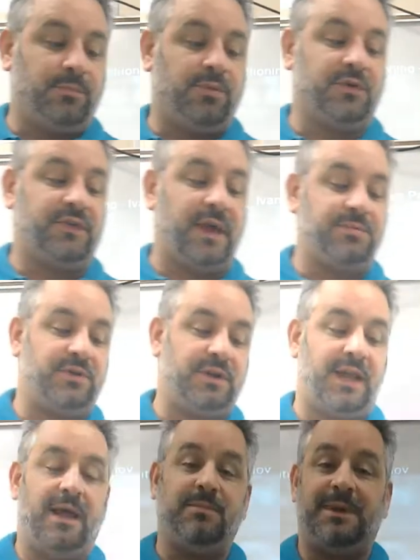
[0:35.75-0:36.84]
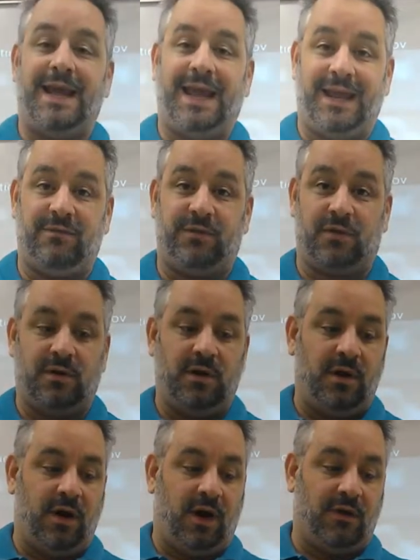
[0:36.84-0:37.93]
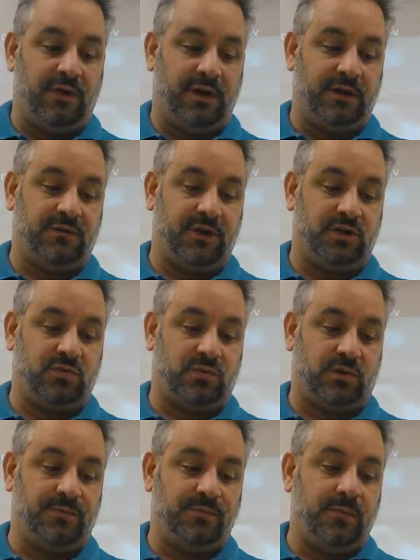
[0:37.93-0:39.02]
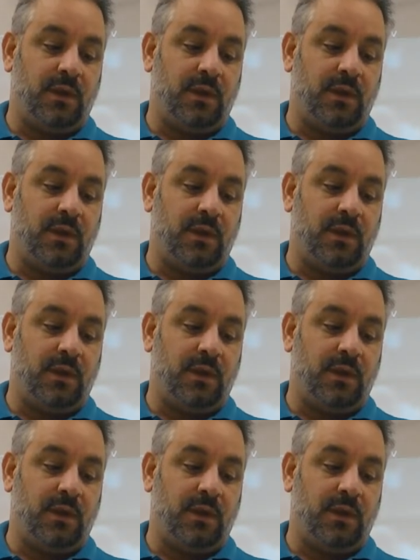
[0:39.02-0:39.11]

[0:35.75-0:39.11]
perception, and behavior of an individual.